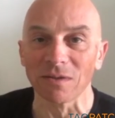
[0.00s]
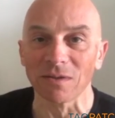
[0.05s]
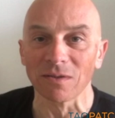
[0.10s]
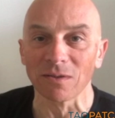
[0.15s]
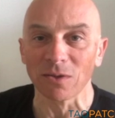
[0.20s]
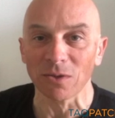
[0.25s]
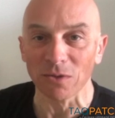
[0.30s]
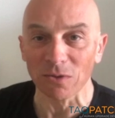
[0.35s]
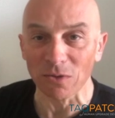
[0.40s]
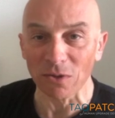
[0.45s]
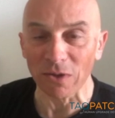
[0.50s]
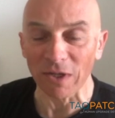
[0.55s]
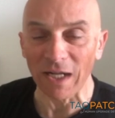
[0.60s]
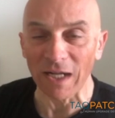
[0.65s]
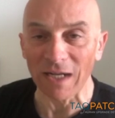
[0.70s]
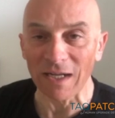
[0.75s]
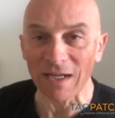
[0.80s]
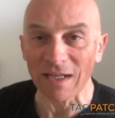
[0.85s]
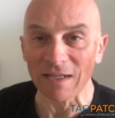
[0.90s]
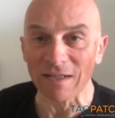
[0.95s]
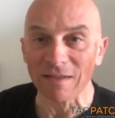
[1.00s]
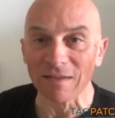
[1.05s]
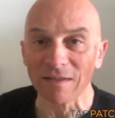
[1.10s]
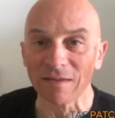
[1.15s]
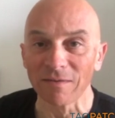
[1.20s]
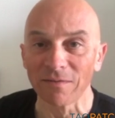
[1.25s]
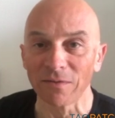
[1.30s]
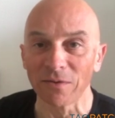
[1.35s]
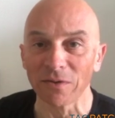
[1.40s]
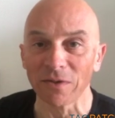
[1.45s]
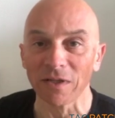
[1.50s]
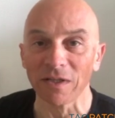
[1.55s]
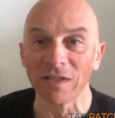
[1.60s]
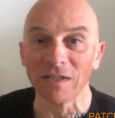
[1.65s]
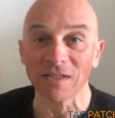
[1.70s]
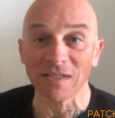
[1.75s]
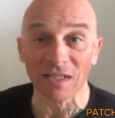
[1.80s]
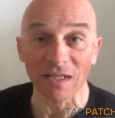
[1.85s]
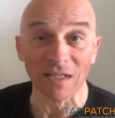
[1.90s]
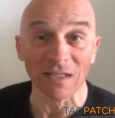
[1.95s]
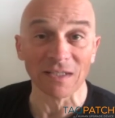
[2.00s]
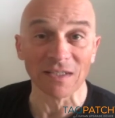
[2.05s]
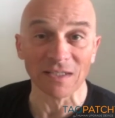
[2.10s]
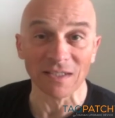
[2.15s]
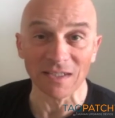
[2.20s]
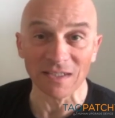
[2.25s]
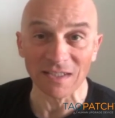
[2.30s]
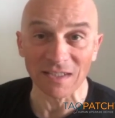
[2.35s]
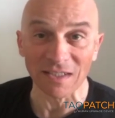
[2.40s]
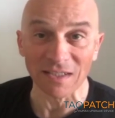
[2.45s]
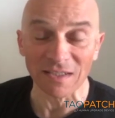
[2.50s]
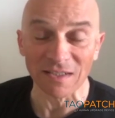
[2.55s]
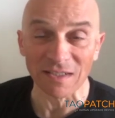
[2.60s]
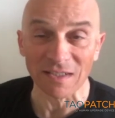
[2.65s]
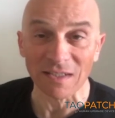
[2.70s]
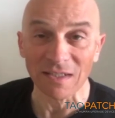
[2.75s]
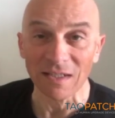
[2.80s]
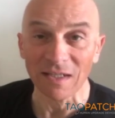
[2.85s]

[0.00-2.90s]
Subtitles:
Tortorella for his assistance